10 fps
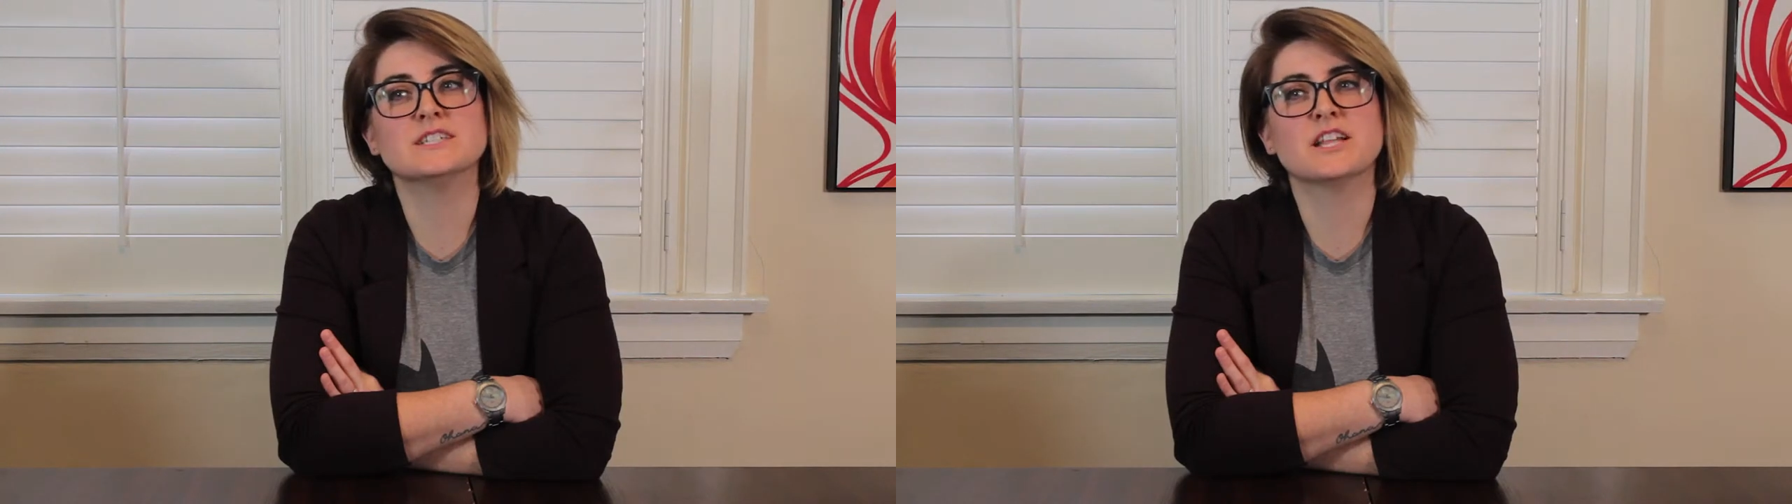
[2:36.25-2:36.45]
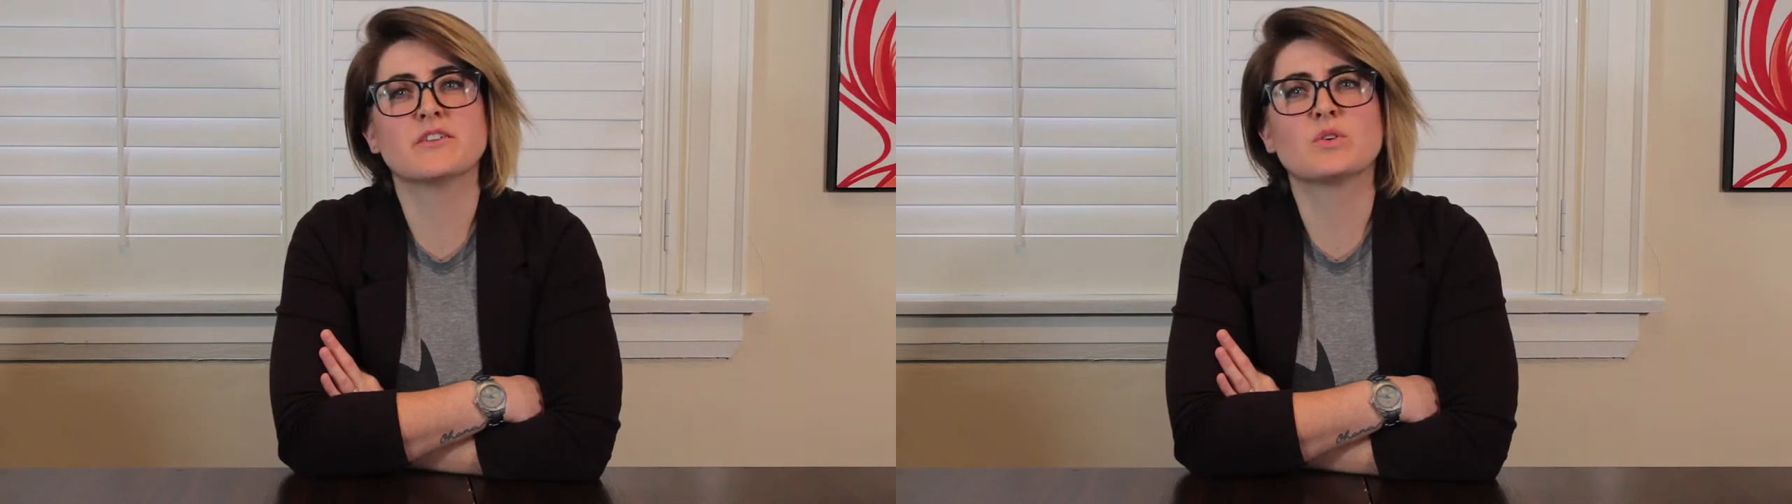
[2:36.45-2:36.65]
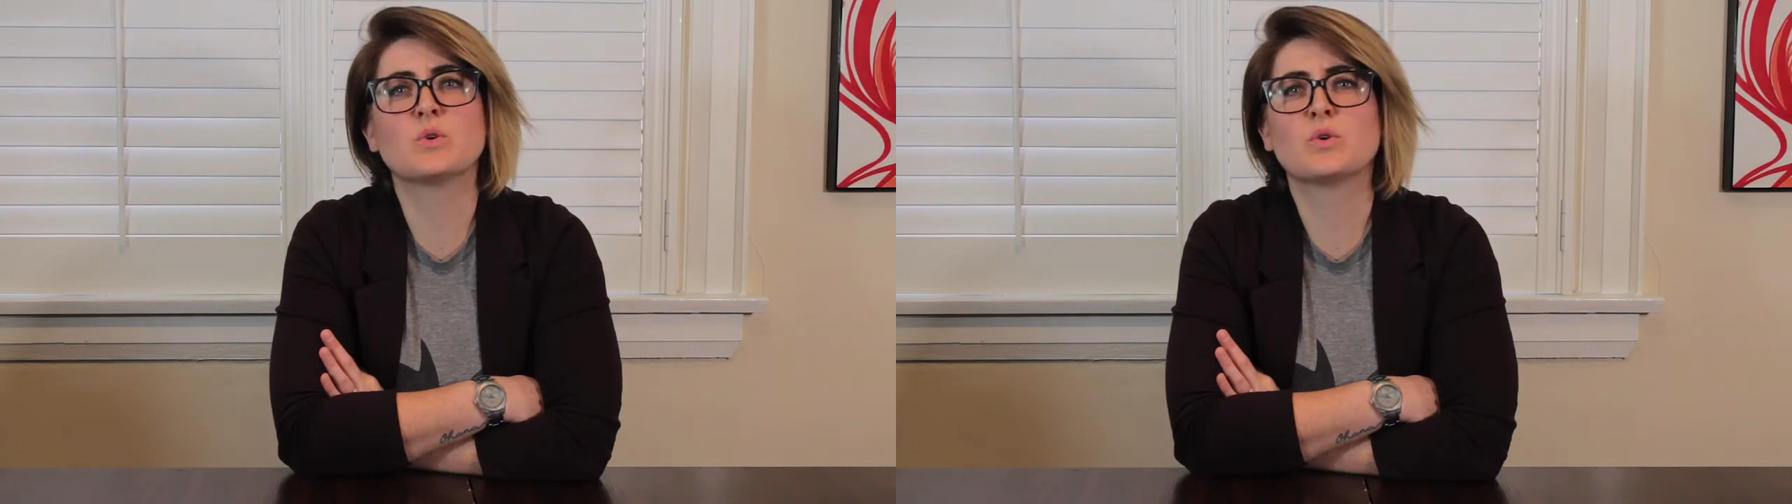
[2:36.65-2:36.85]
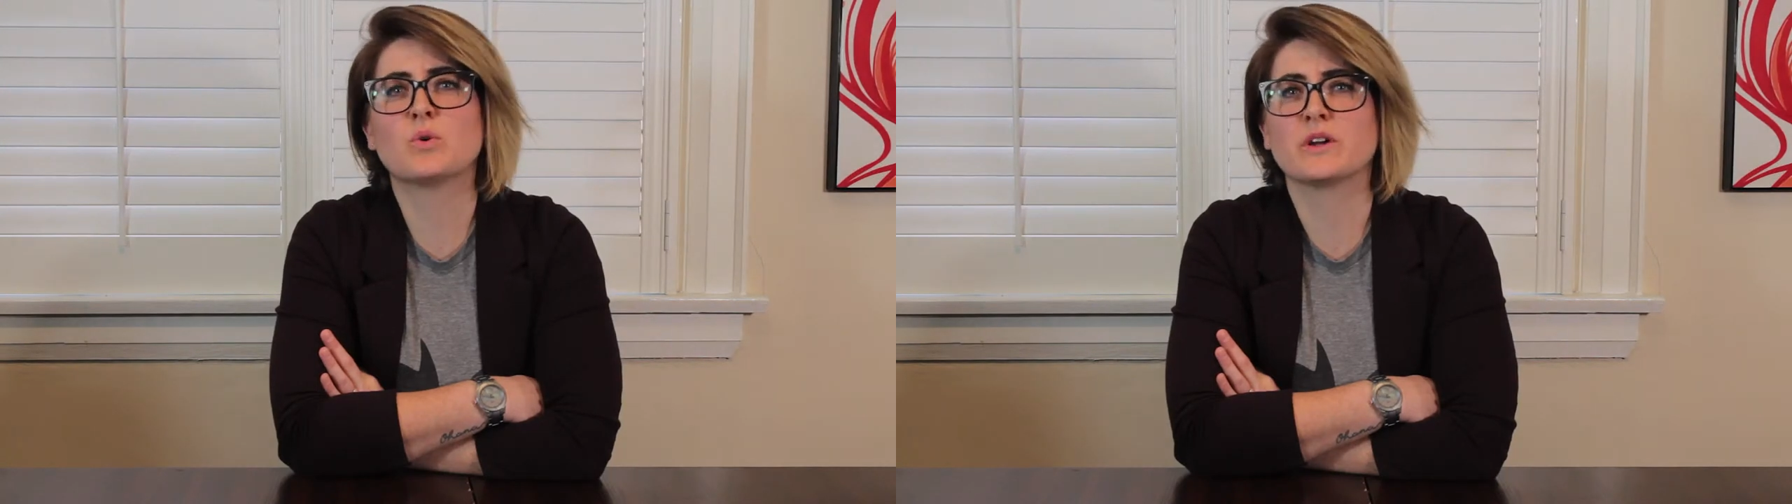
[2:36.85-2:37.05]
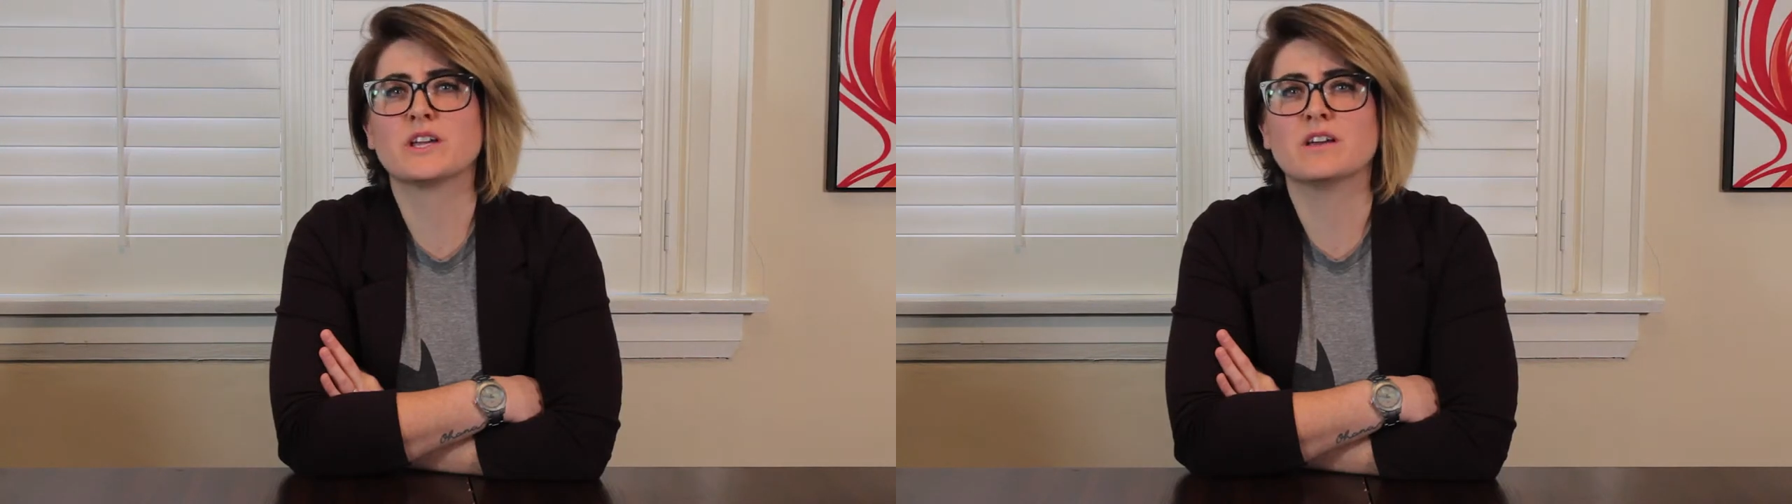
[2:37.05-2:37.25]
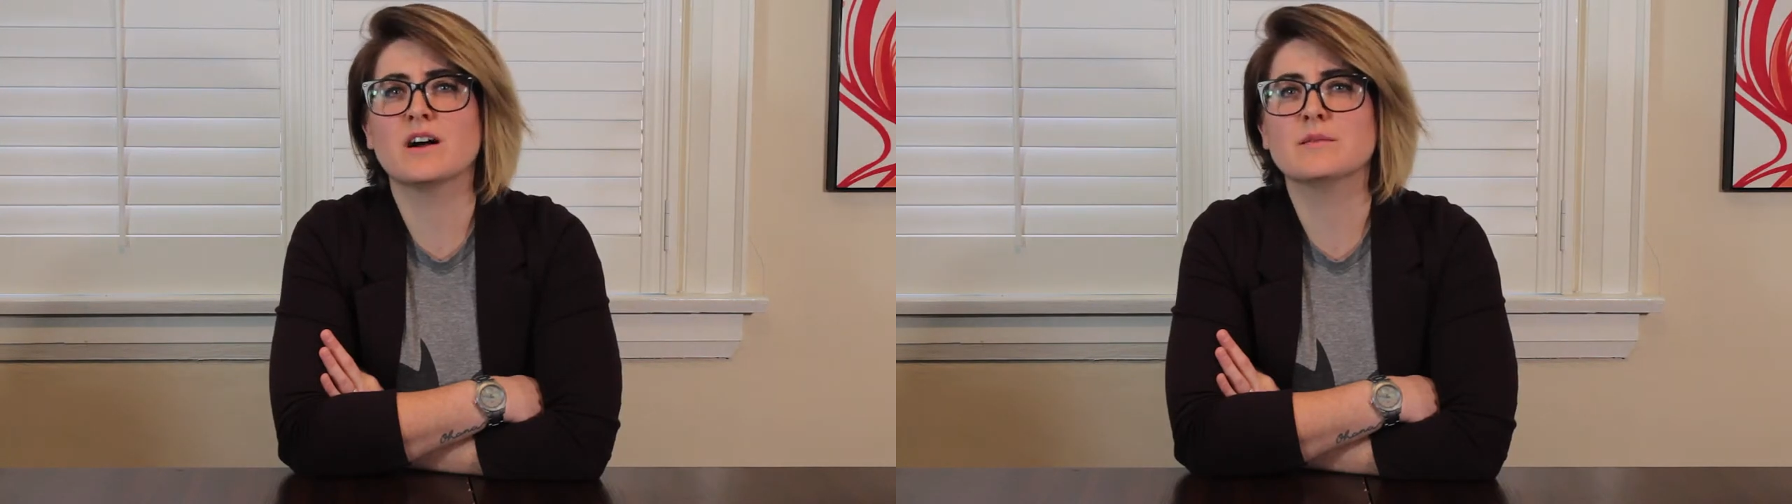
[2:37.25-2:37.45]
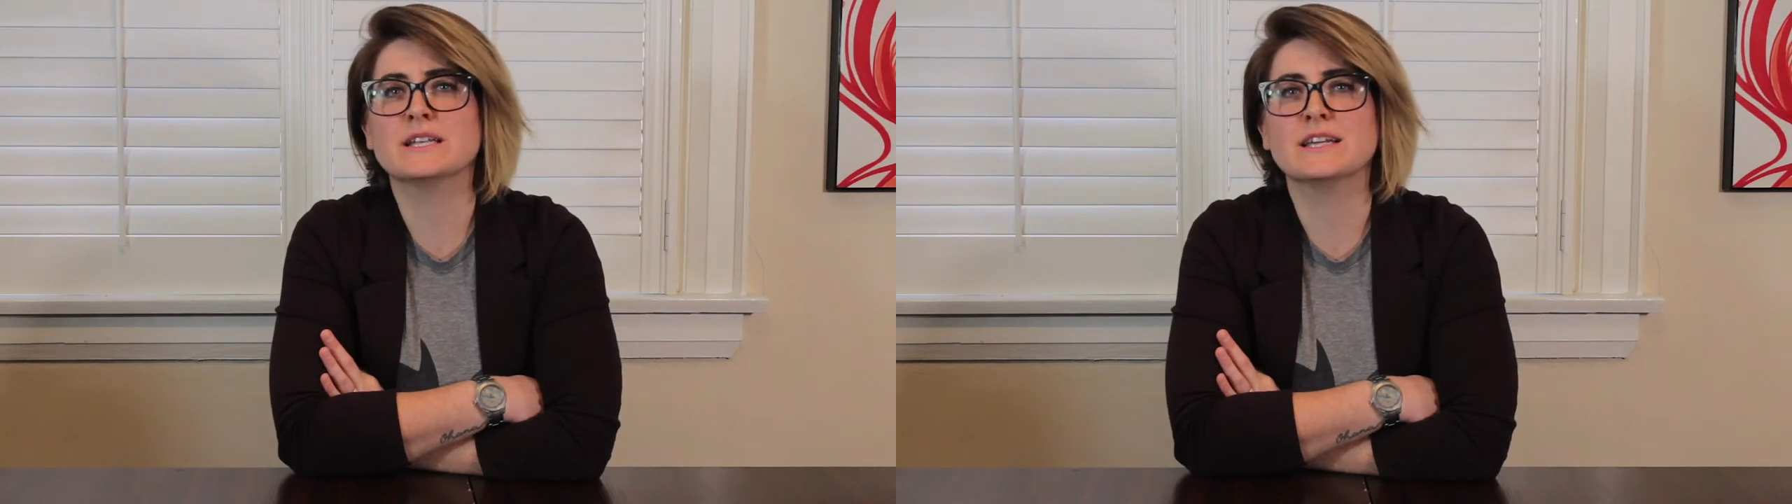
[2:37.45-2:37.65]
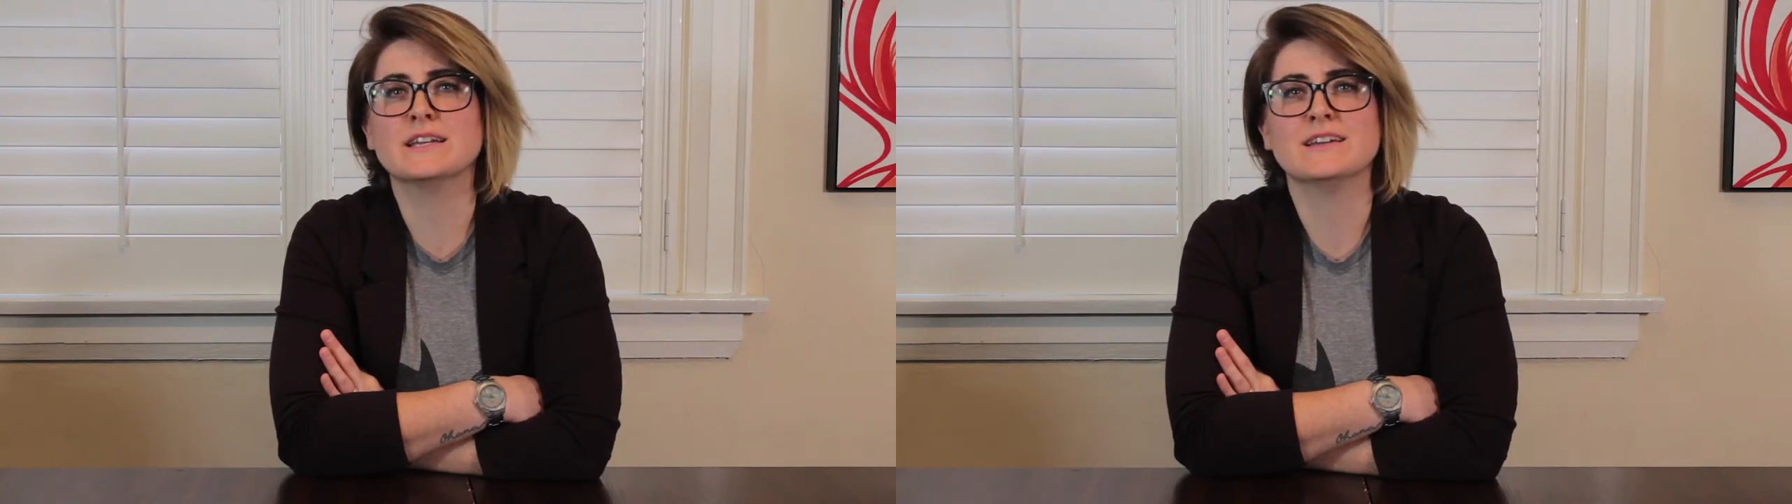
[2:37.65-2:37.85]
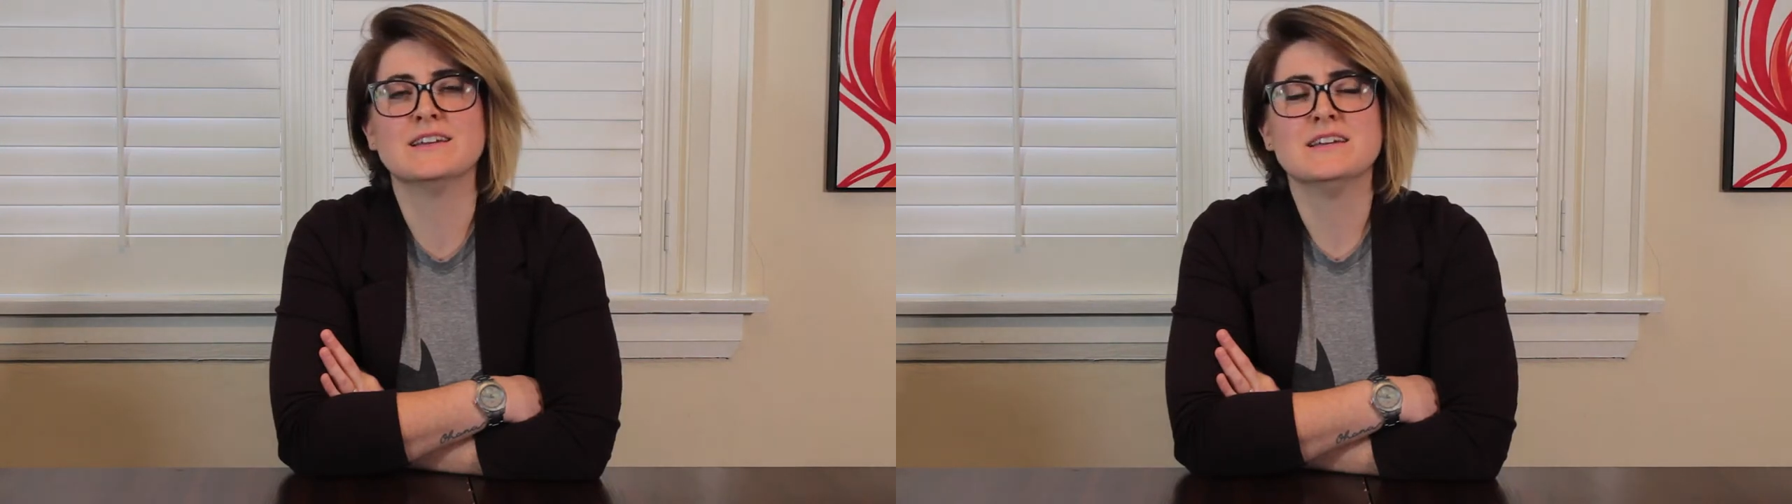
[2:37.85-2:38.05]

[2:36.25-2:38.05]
a lot of quirky comedy.